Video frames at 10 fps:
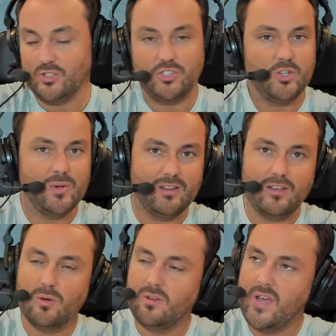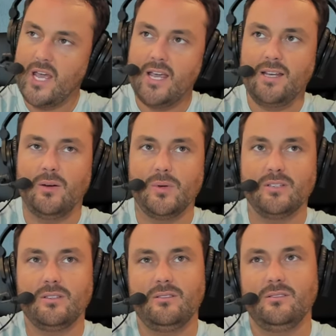I was a student at the U of A. I
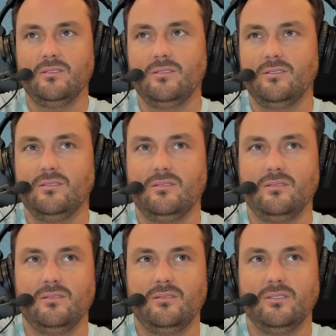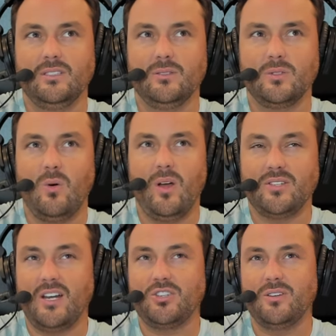was
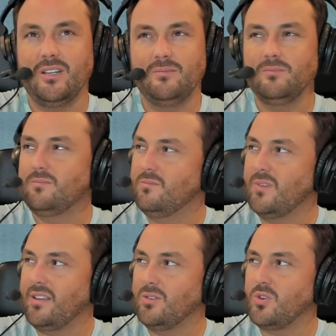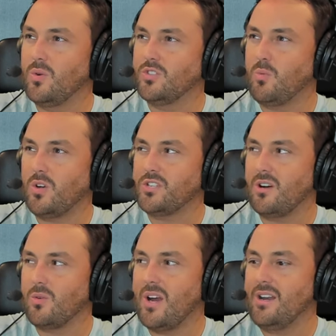doing sports
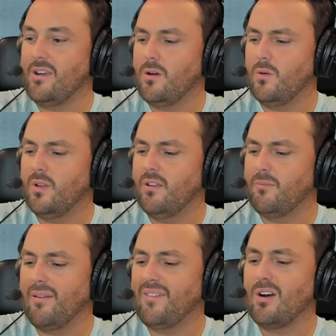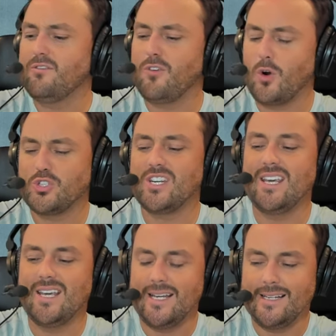talk radio and my very first
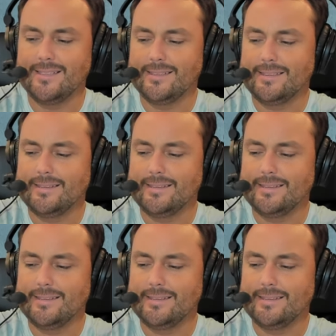gig.